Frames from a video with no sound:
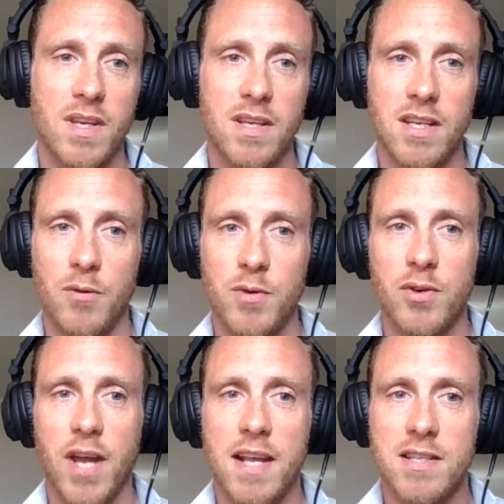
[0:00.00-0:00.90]
you're
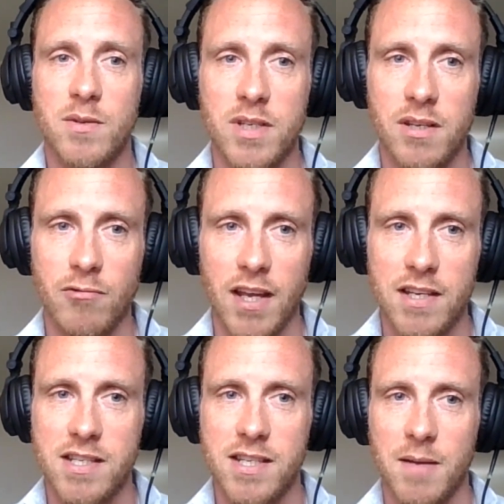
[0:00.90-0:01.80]
getting into a new
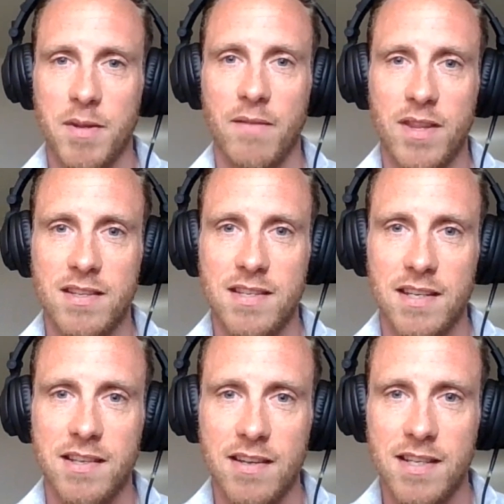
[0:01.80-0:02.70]
relationship and everything's
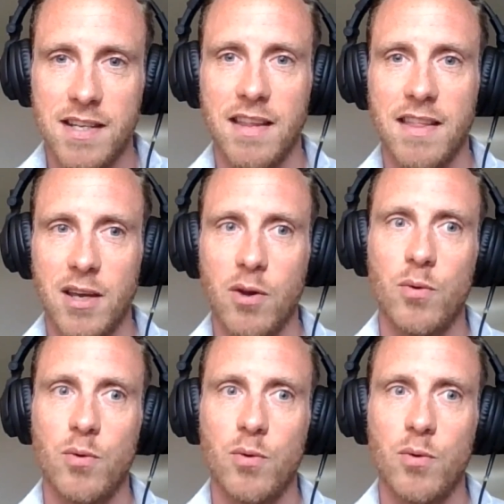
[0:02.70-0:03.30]
exciting, you think,